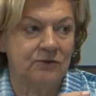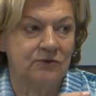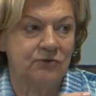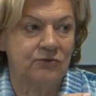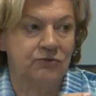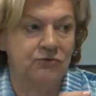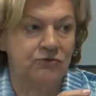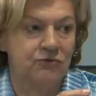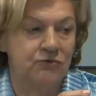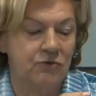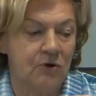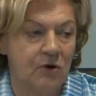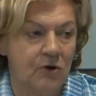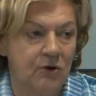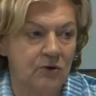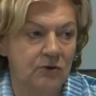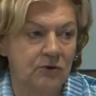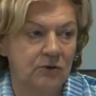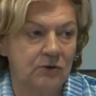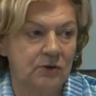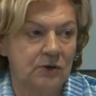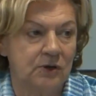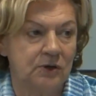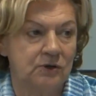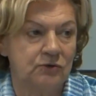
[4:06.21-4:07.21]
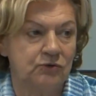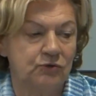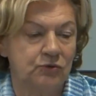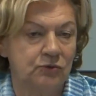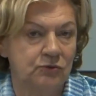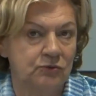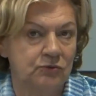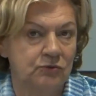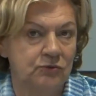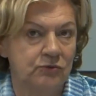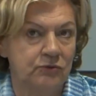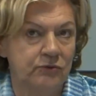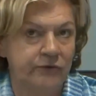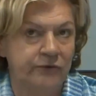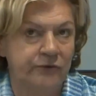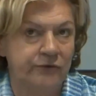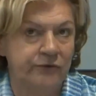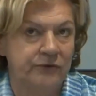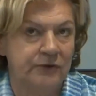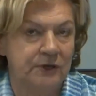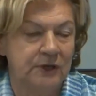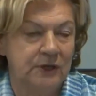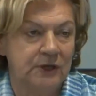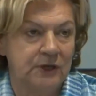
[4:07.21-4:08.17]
strong tools